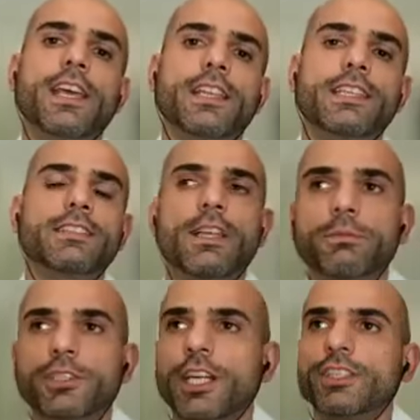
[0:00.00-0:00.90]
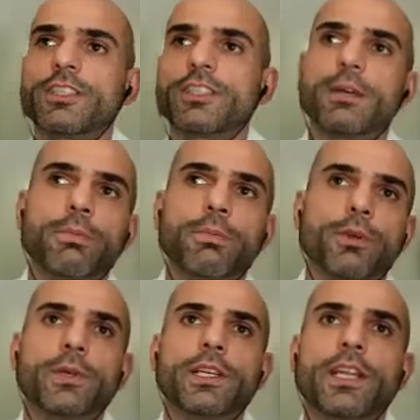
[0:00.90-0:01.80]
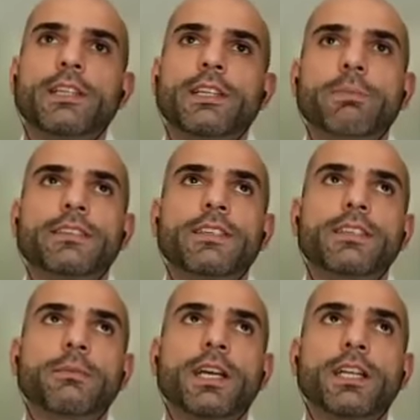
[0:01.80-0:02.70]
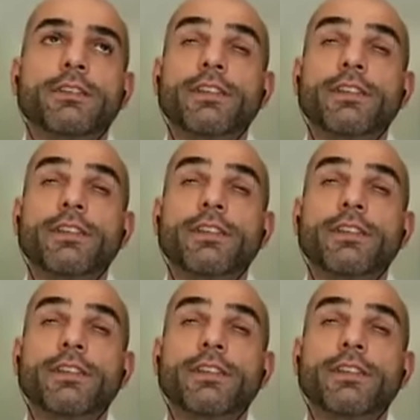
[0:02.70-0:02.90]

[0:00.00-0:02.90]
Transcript: that some judge at some point or another places some kind of